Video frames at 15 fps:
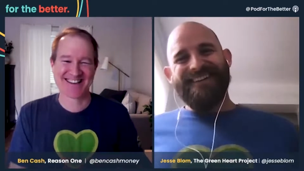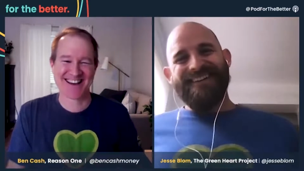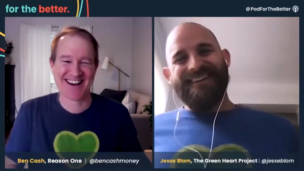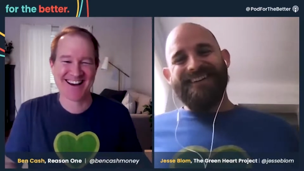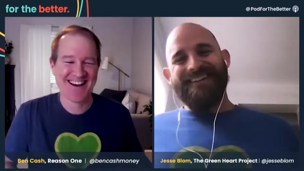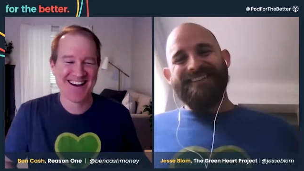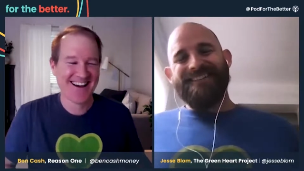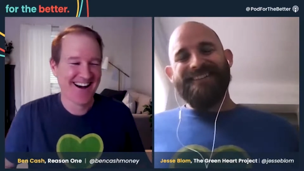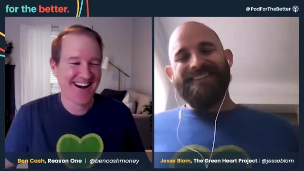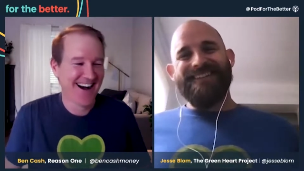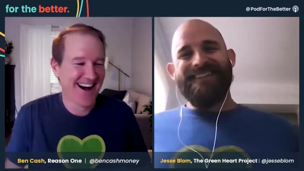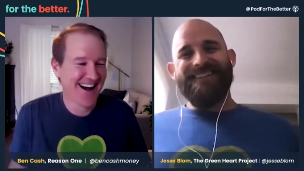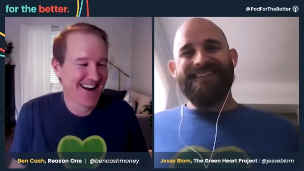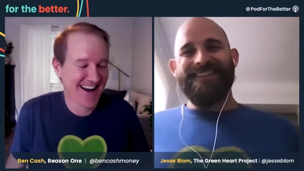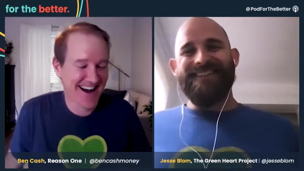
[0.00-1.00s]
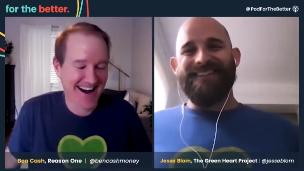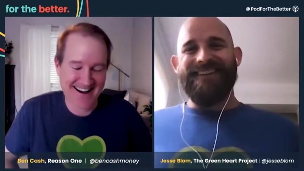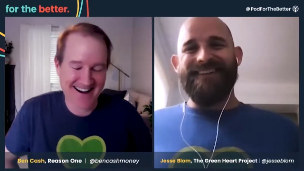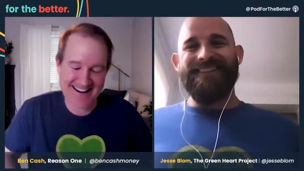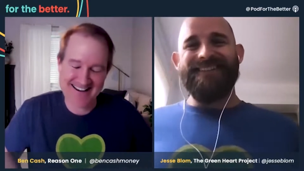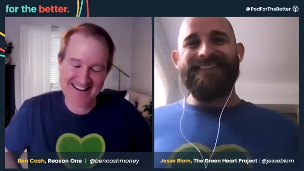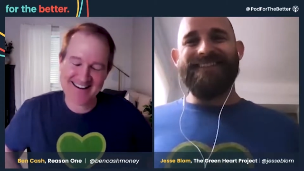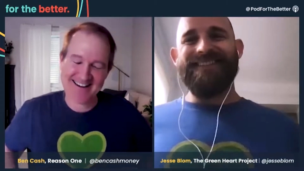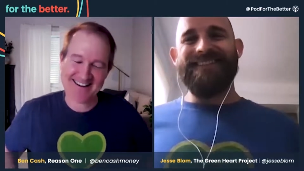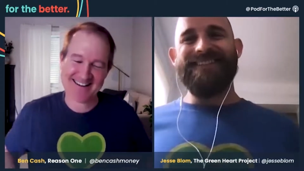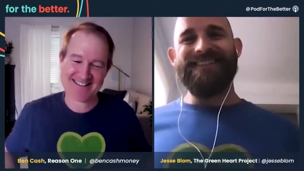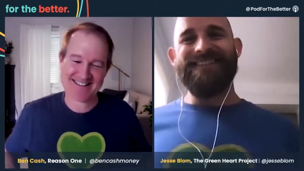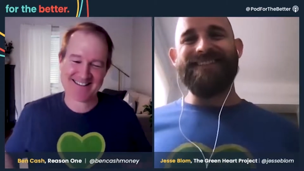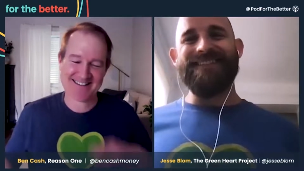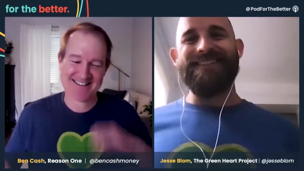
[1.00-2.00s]
Speaker 1: uh, yeah.
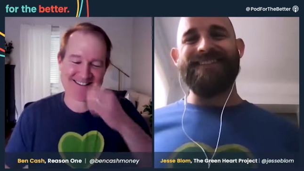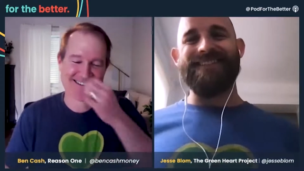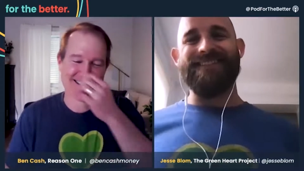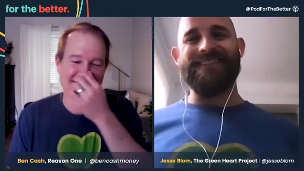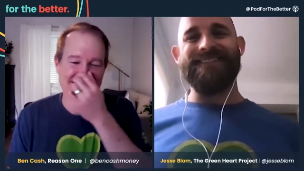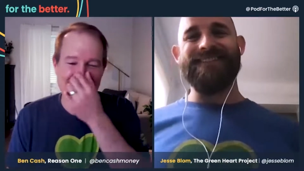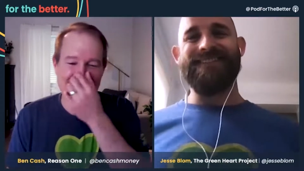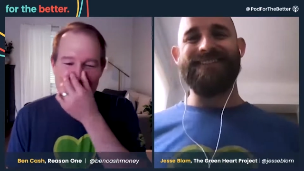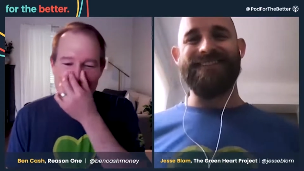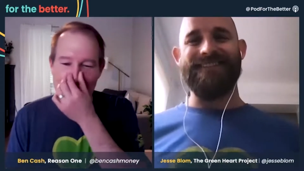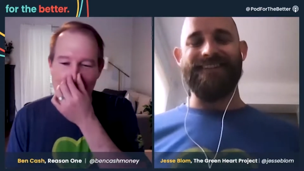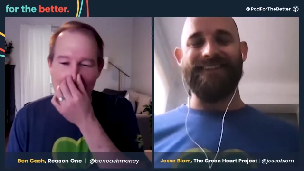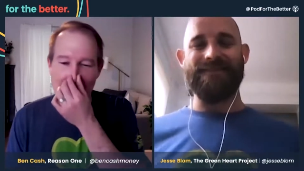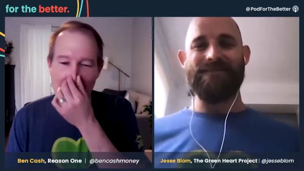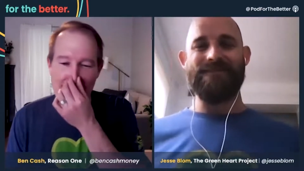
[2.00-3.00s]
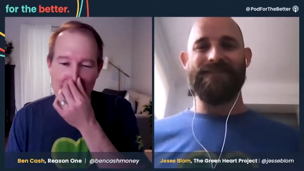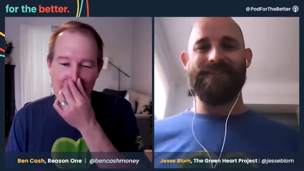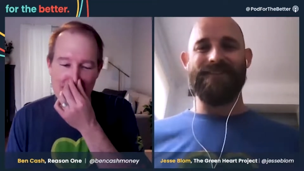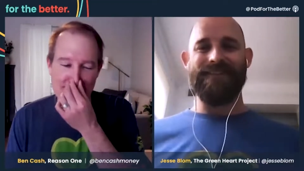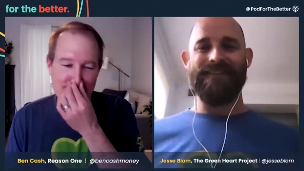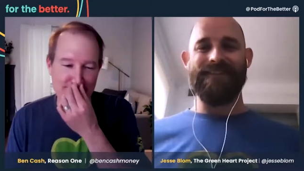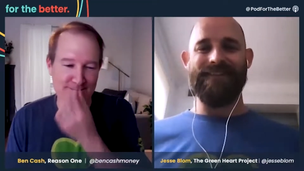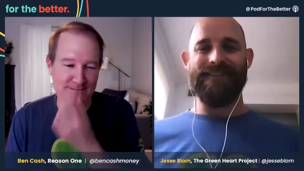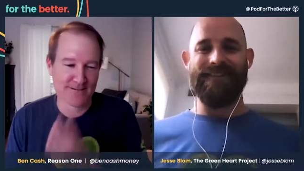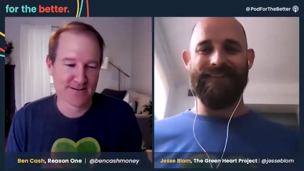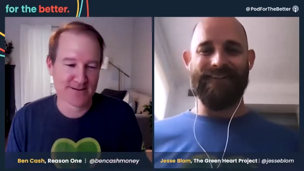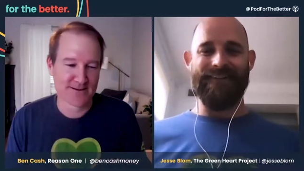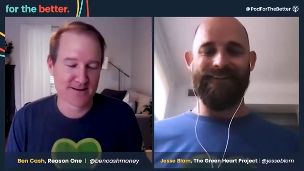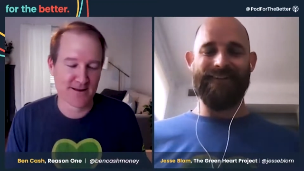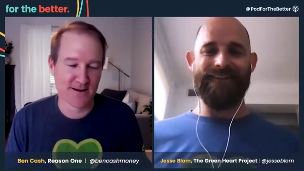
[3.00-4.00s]
Oh goodness. Mm-hmm. Um,
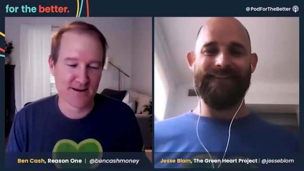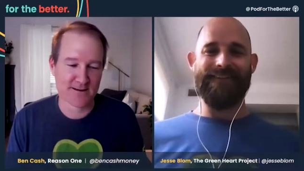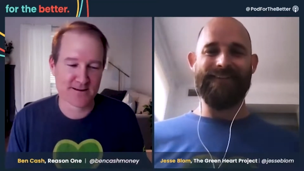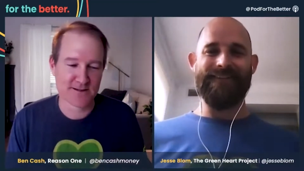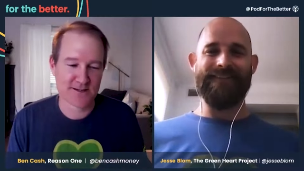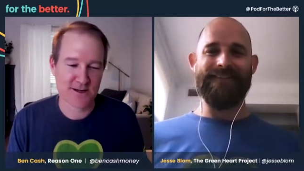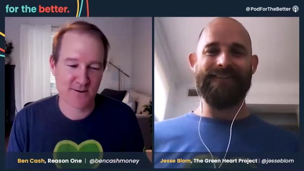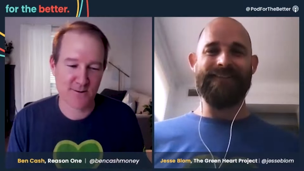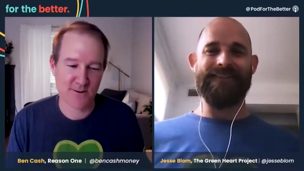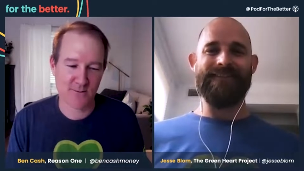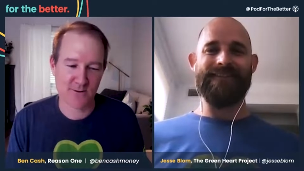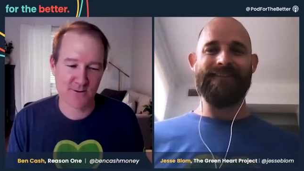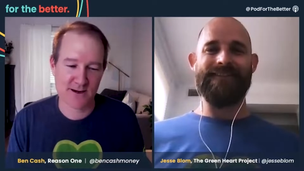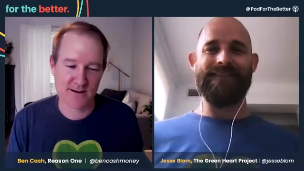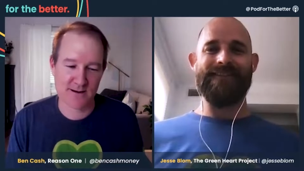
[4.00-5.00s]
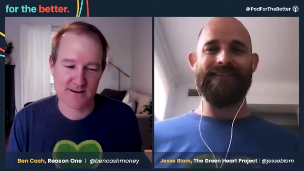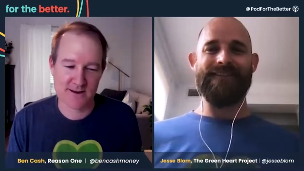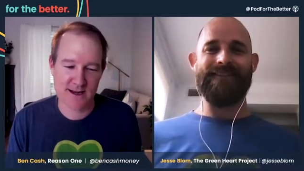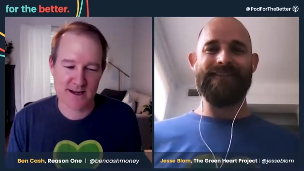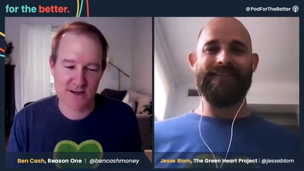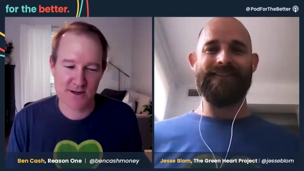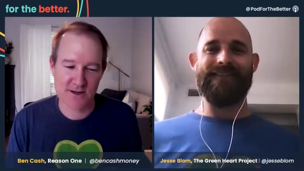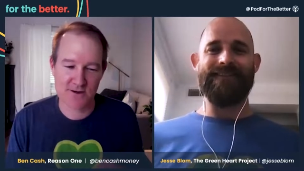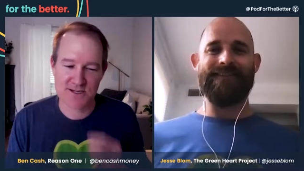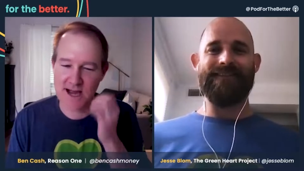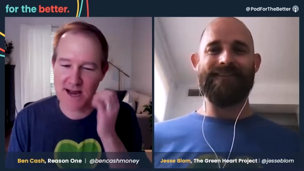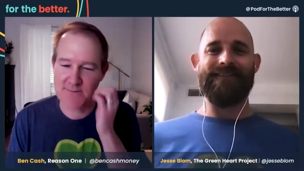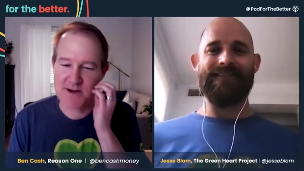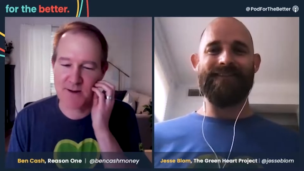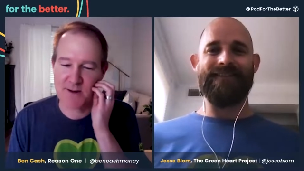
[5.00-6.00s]
so we're, we're getting close to
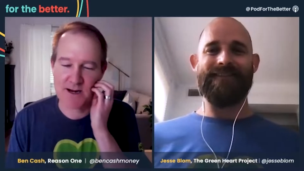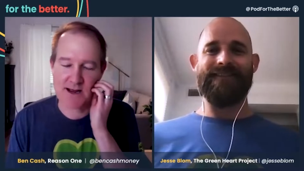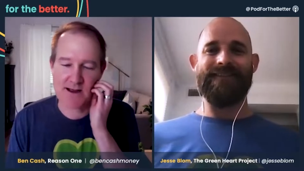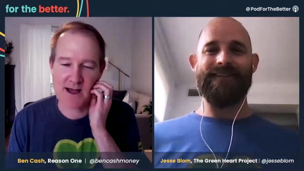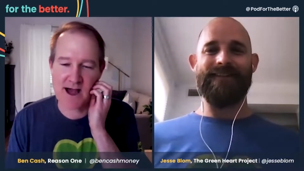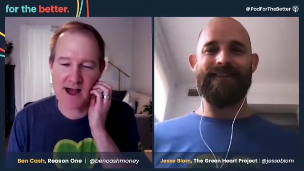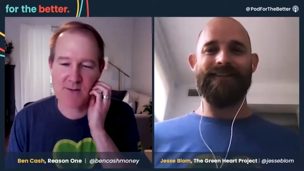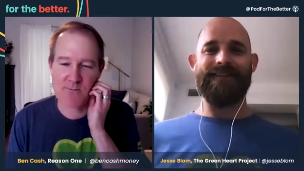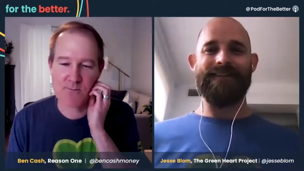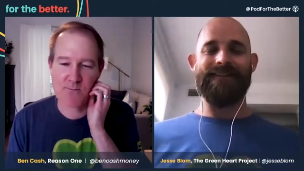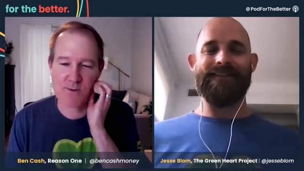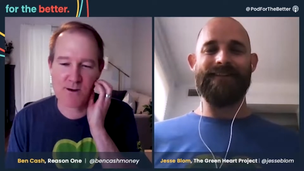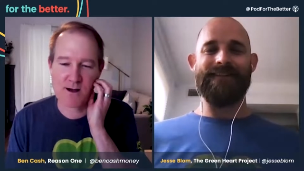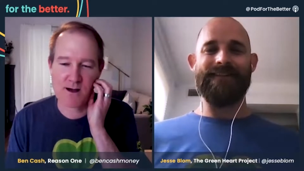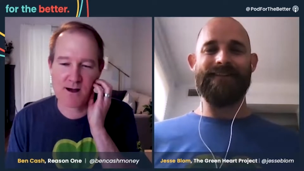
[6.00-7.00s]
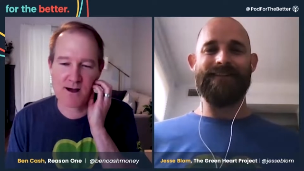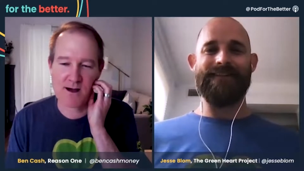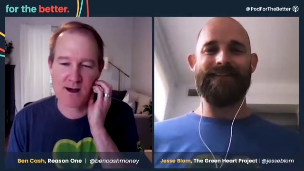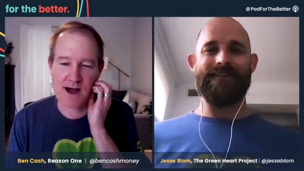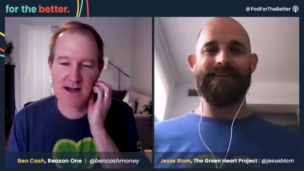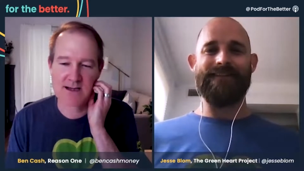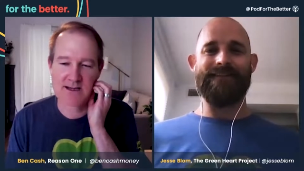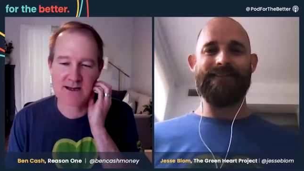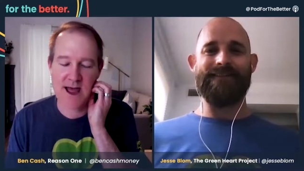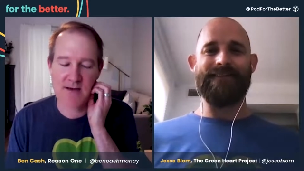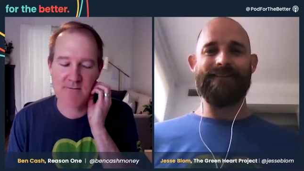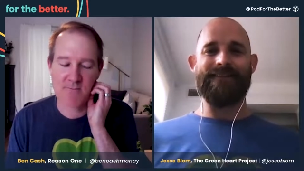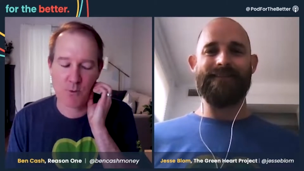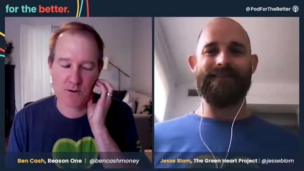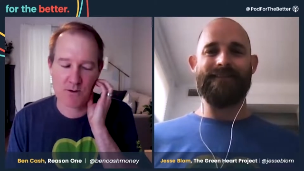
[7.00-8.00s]
time here, but I I uh, I did
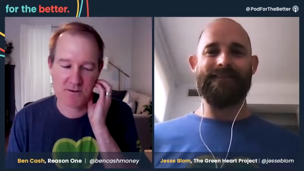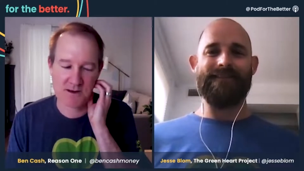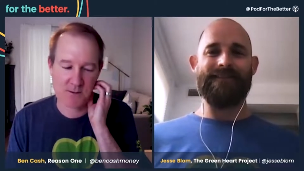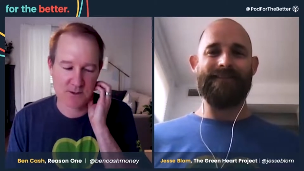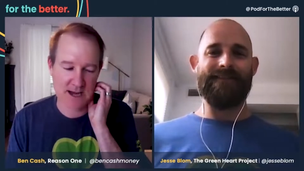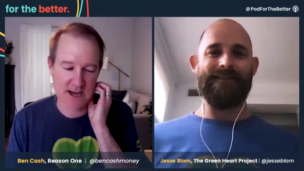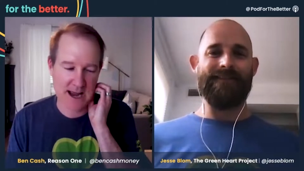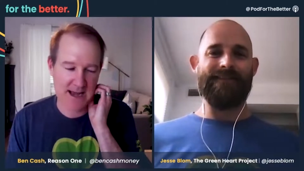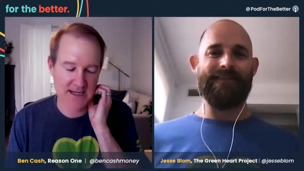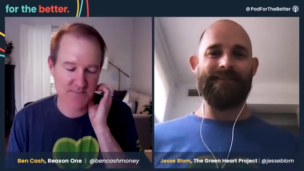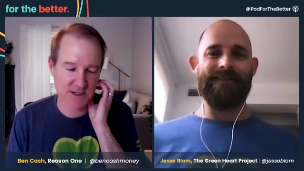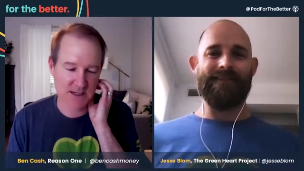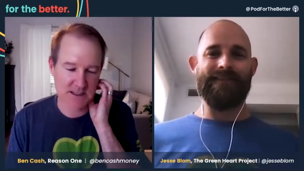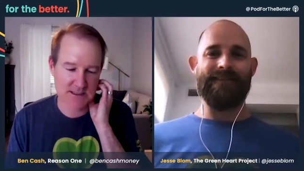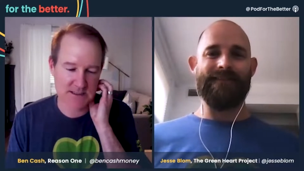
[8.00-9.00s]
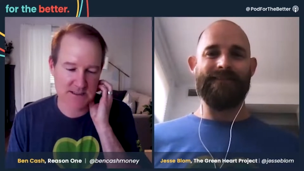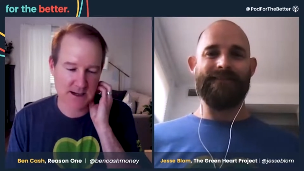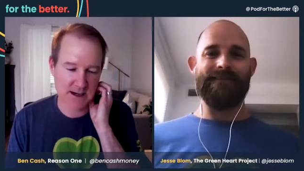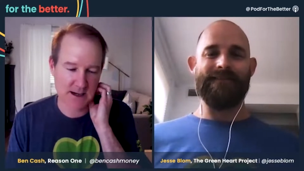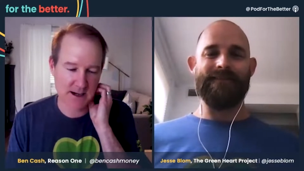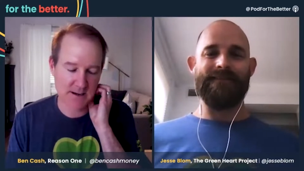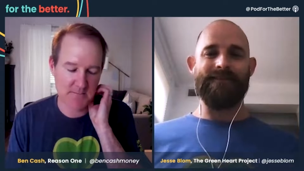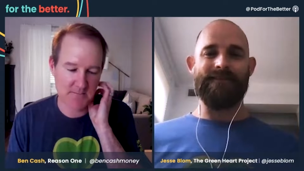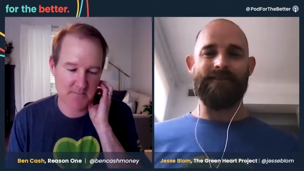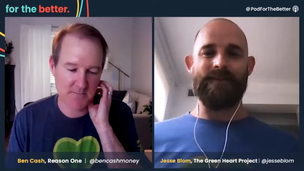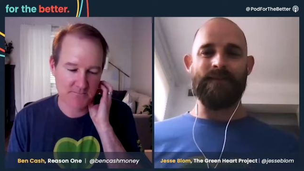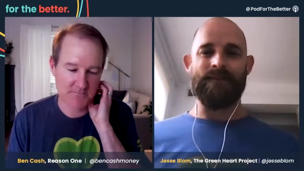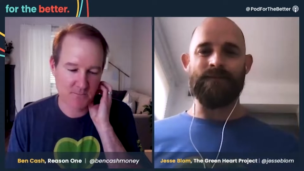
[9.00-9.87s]
have one thing I wanted to ask because um,